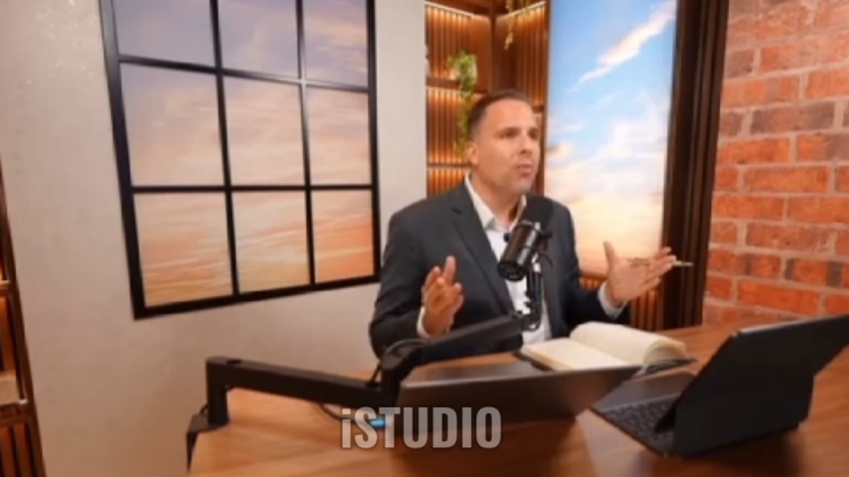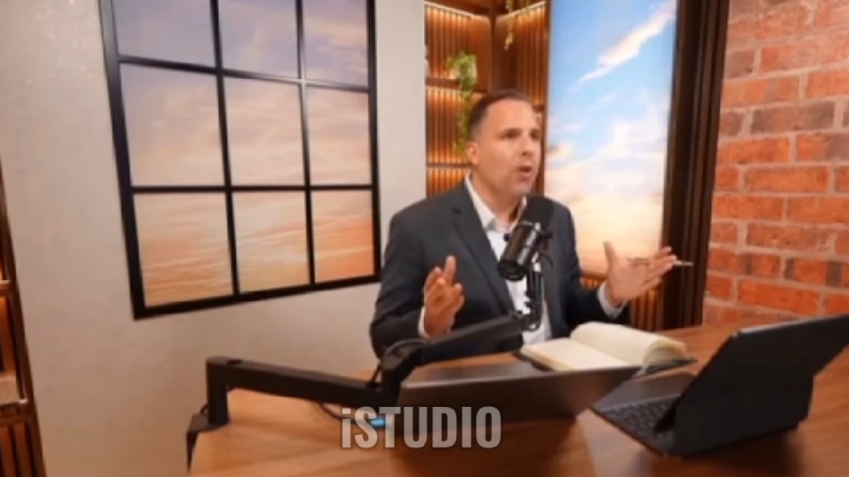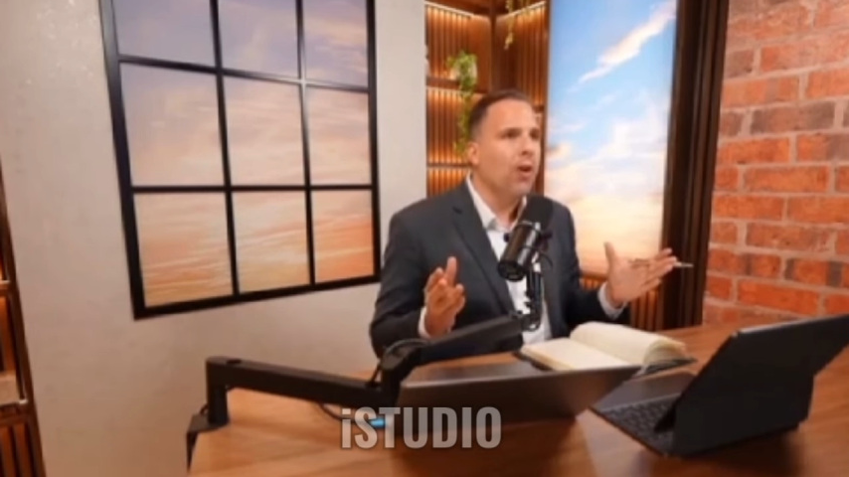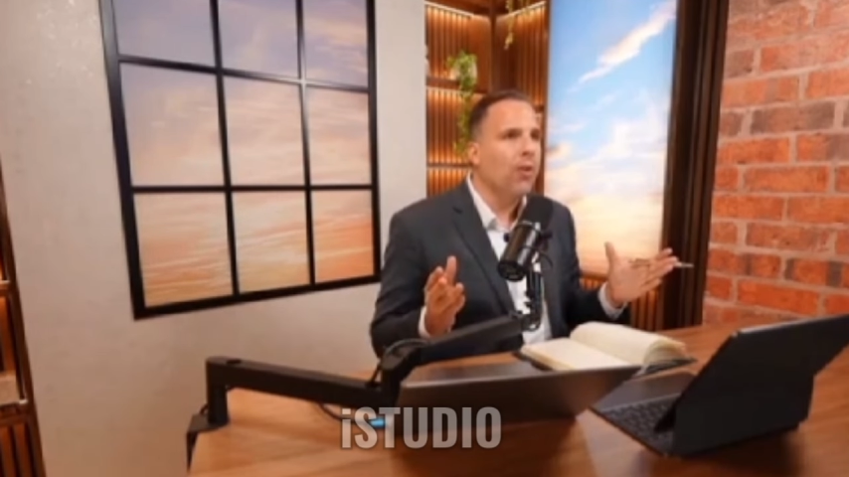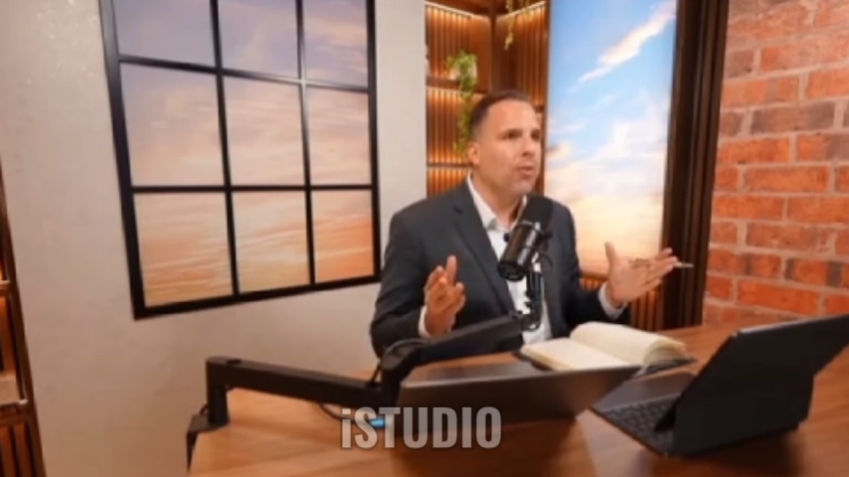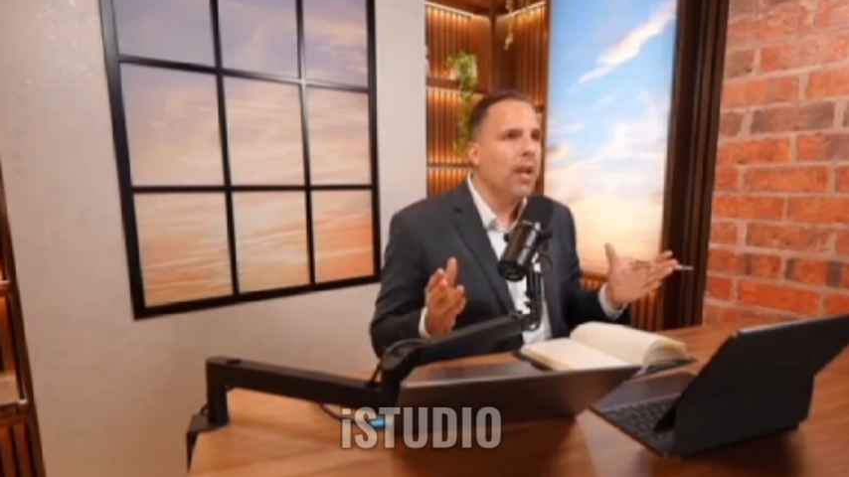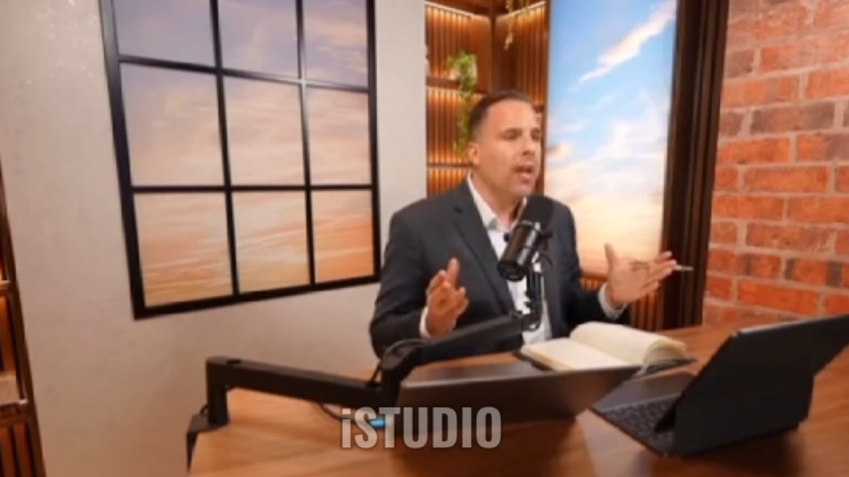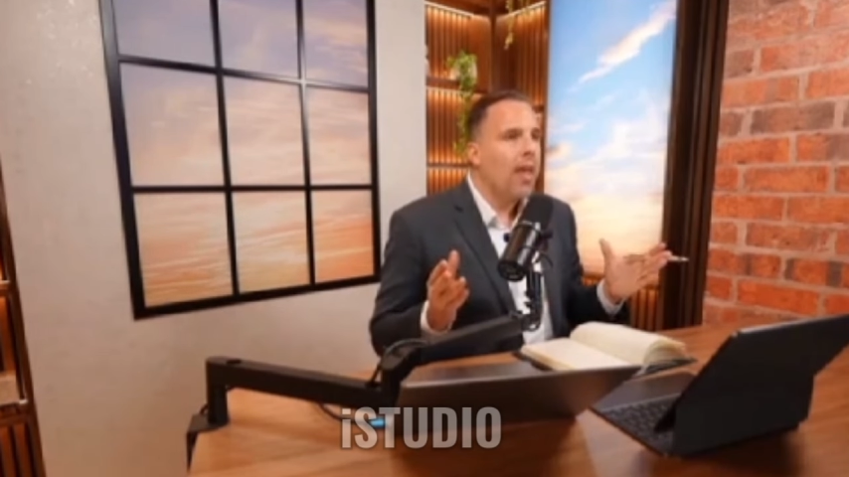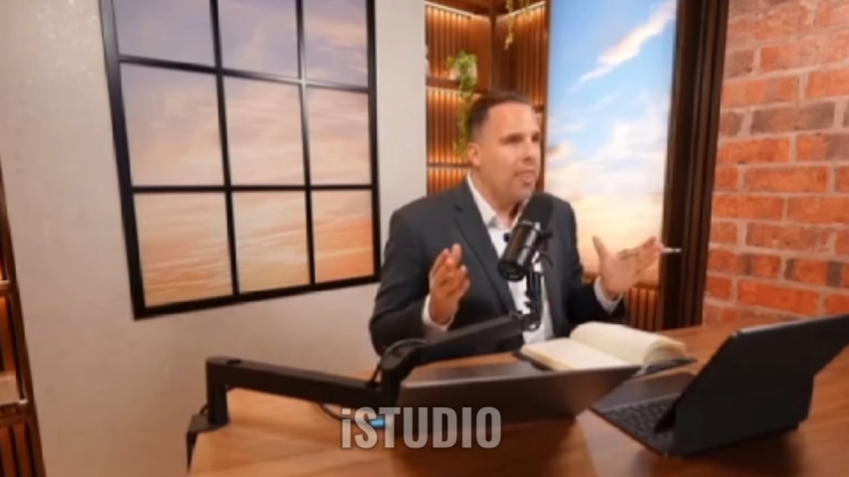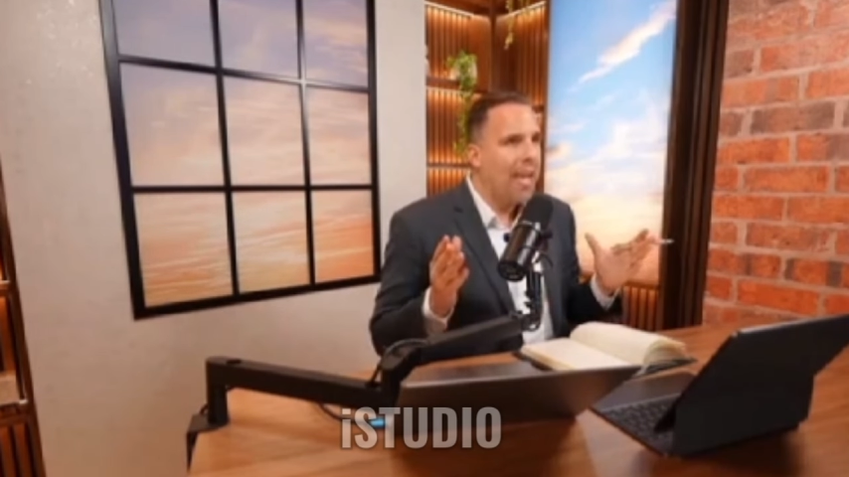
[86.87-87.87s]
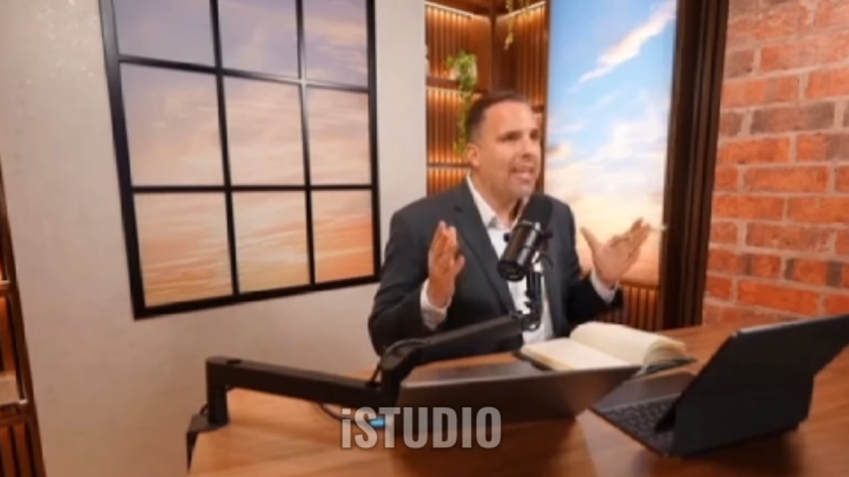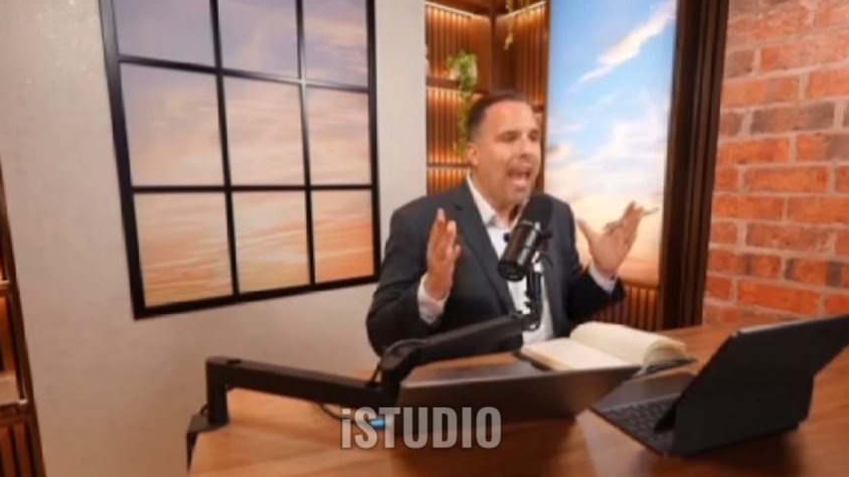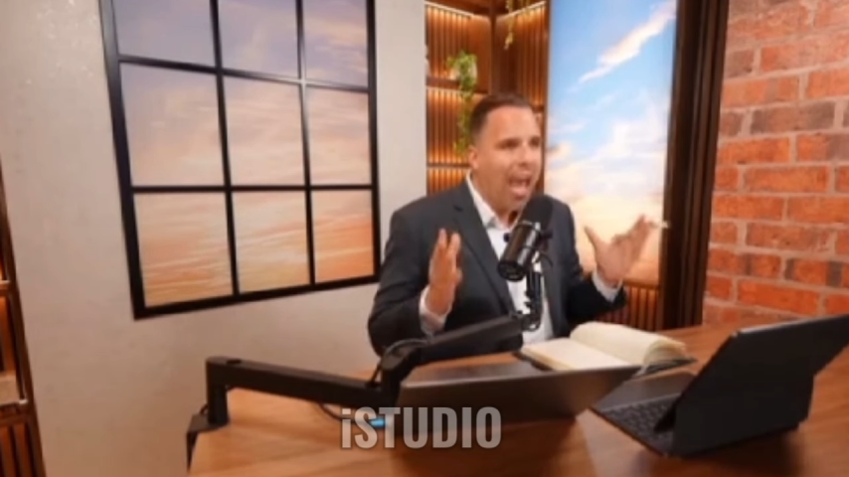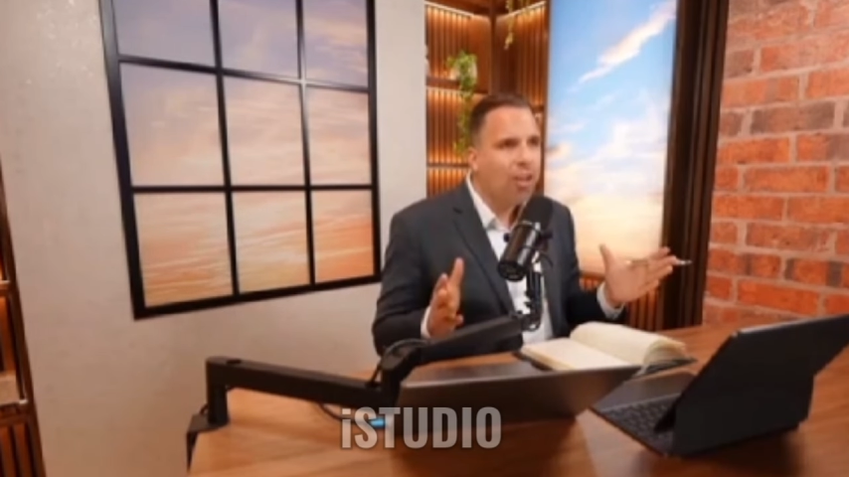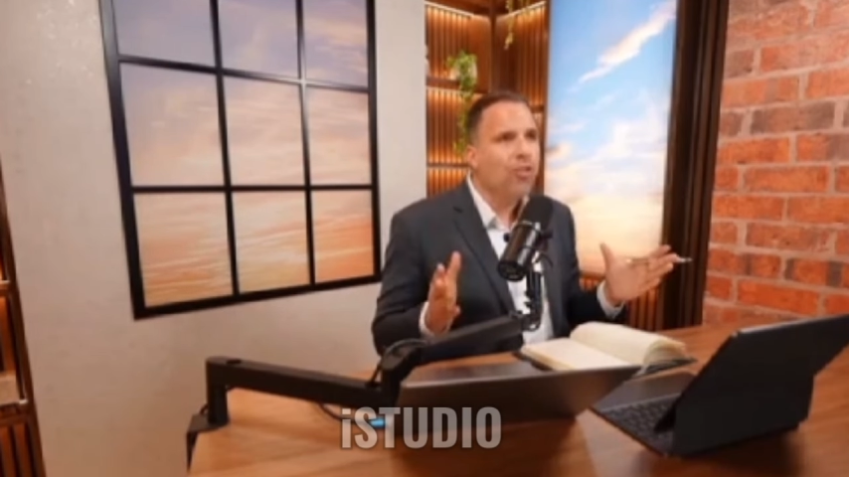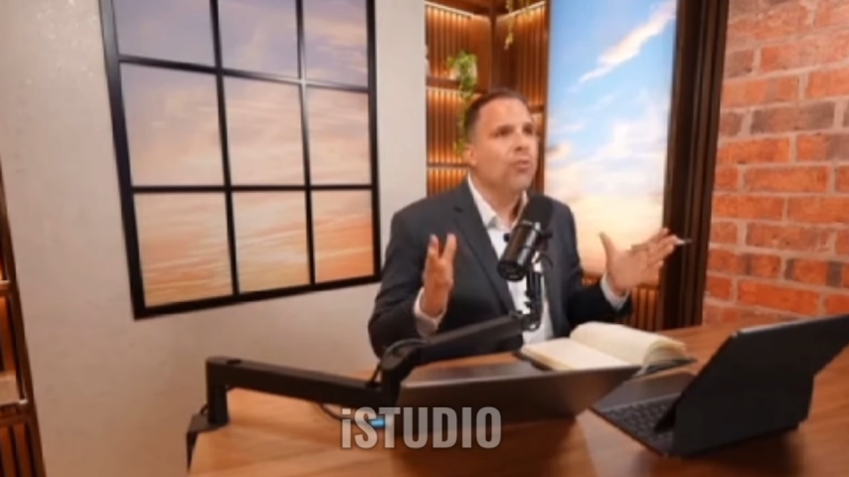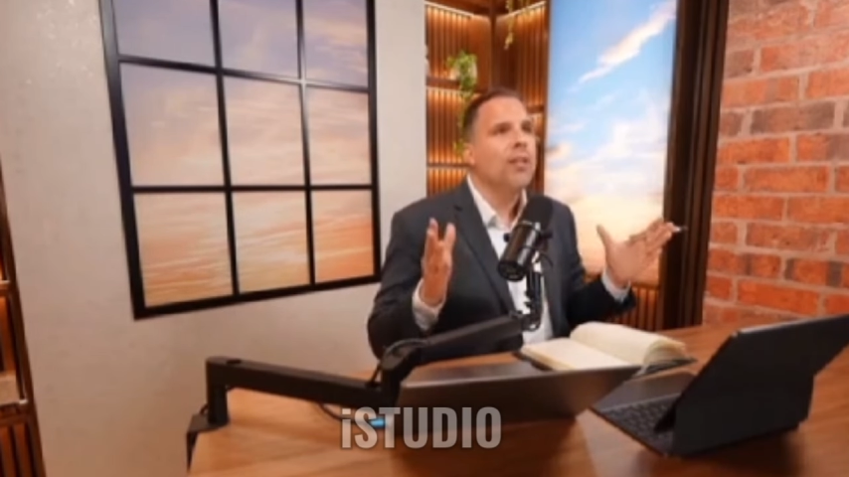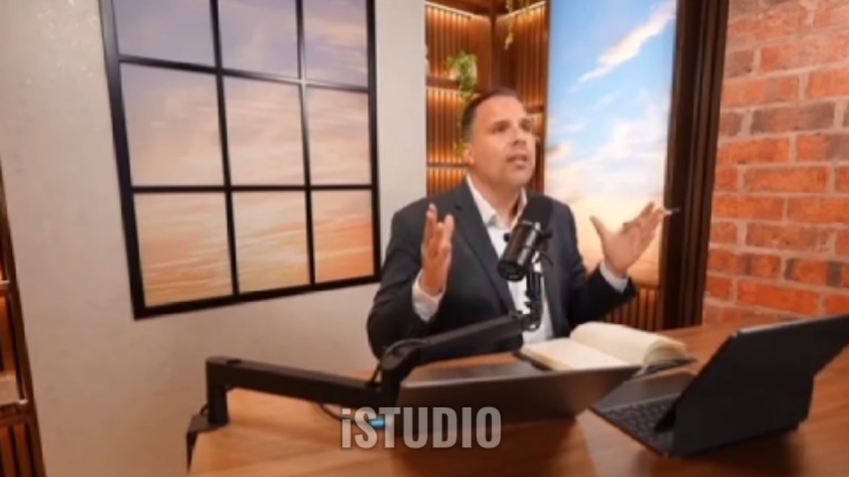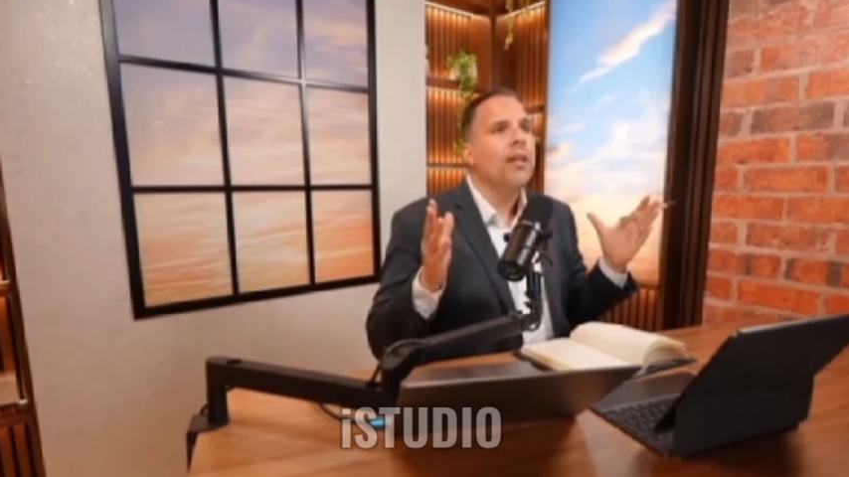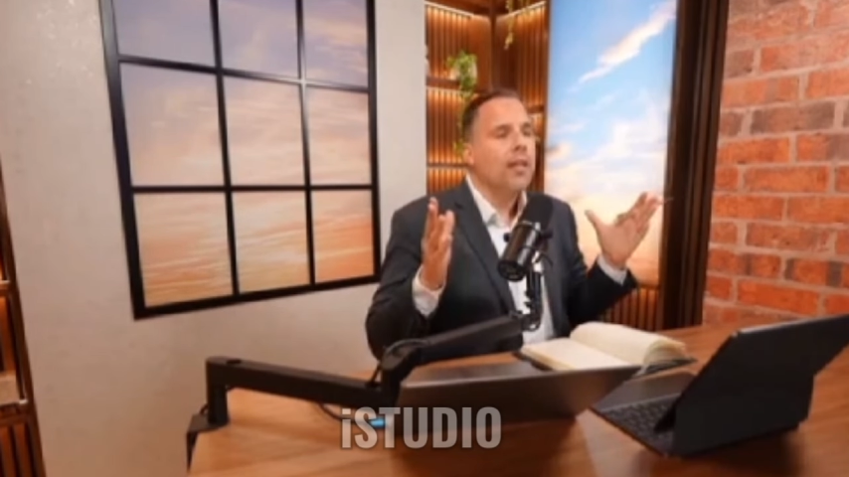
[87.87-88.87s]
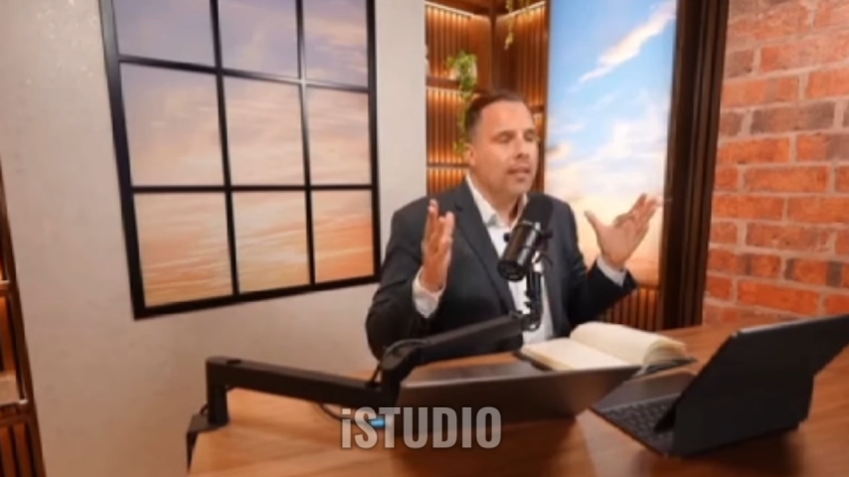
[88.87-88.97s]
world that Catherine,